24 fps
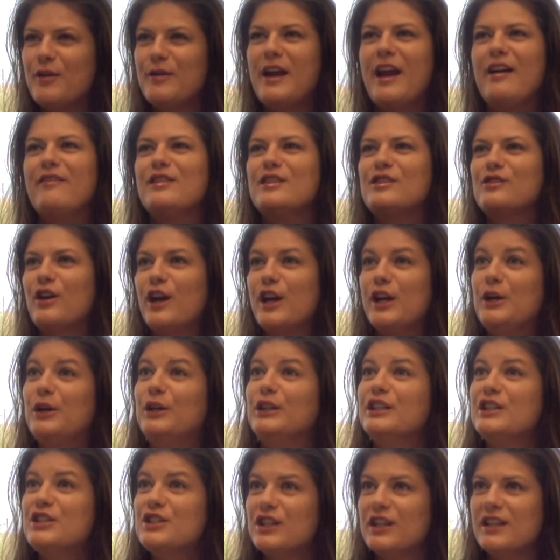we have this great
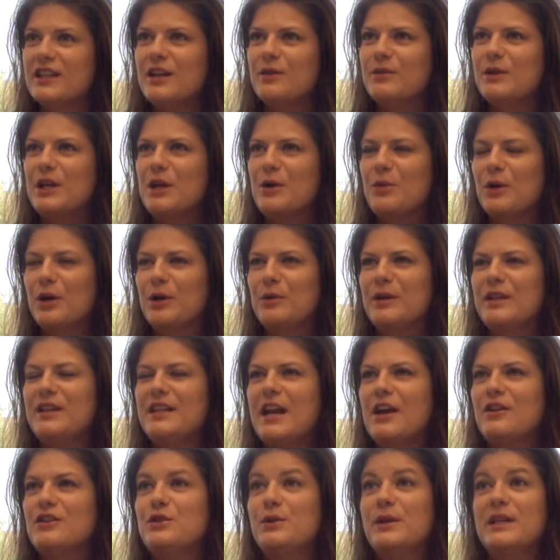coalition that we can work with
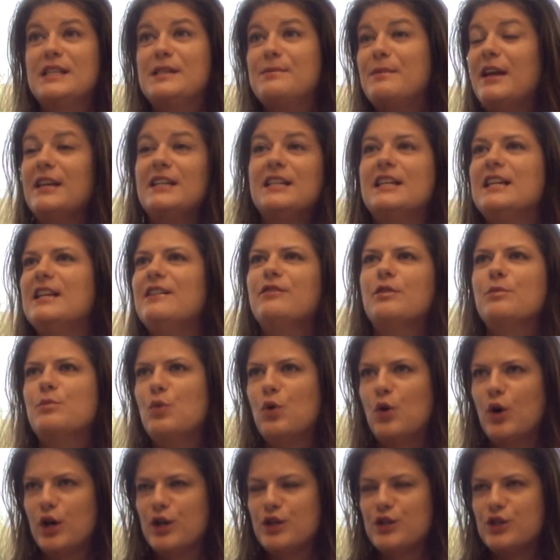now to expand it even more.